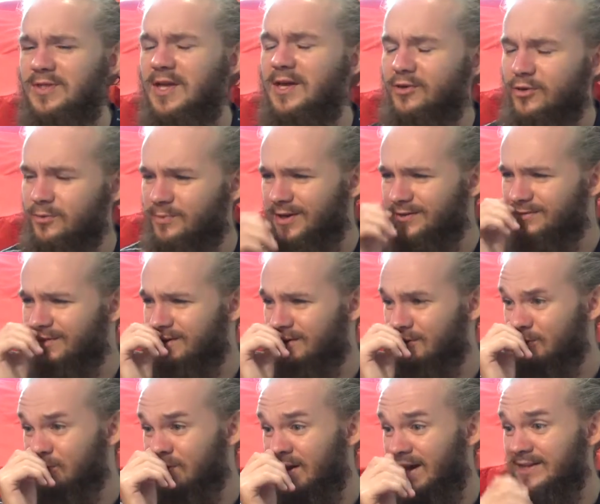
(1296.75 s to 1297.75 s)
That could be a very
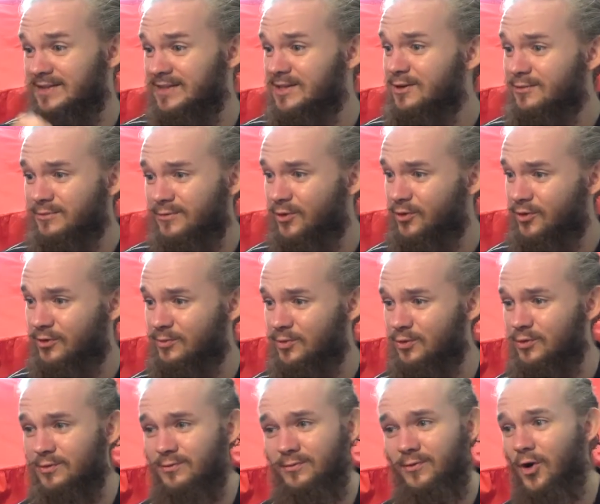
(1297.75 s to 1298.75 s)
good idea for them
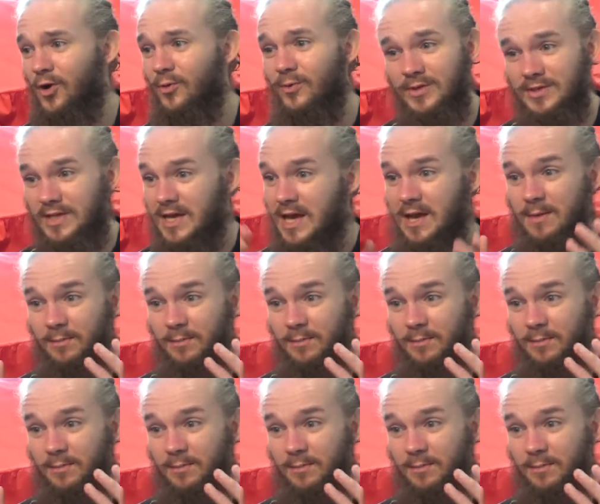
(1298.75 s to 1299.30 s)
going forward.